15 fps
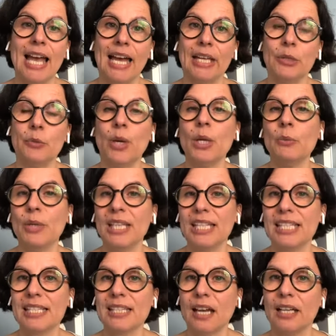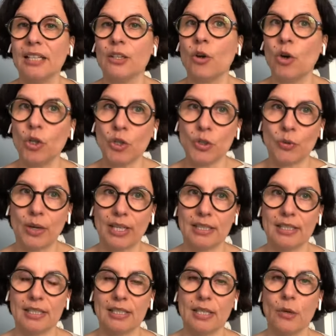And when we design
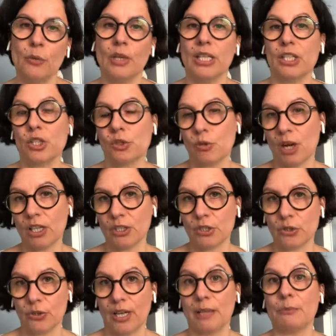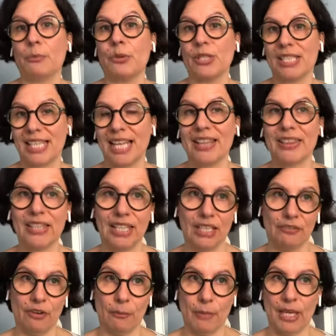contracts, we structure and present the
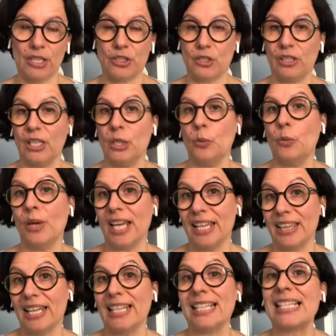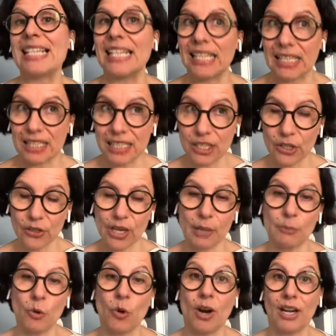information in a way that is easier and
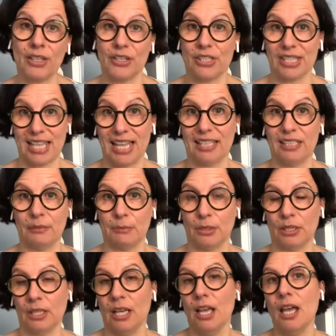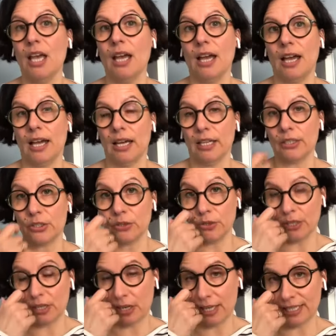more understandable to
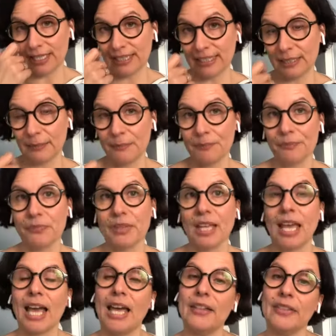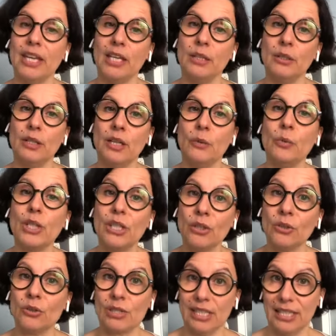the client. And then we
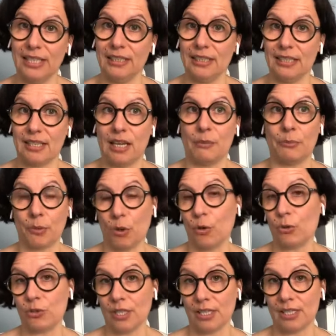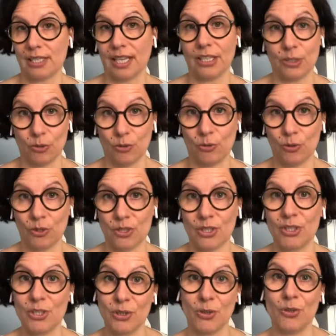use legal design process and tools
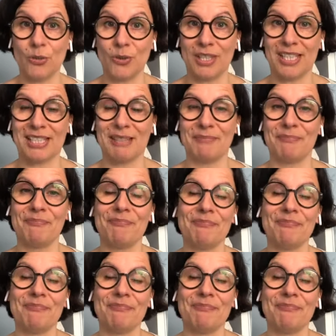to do this.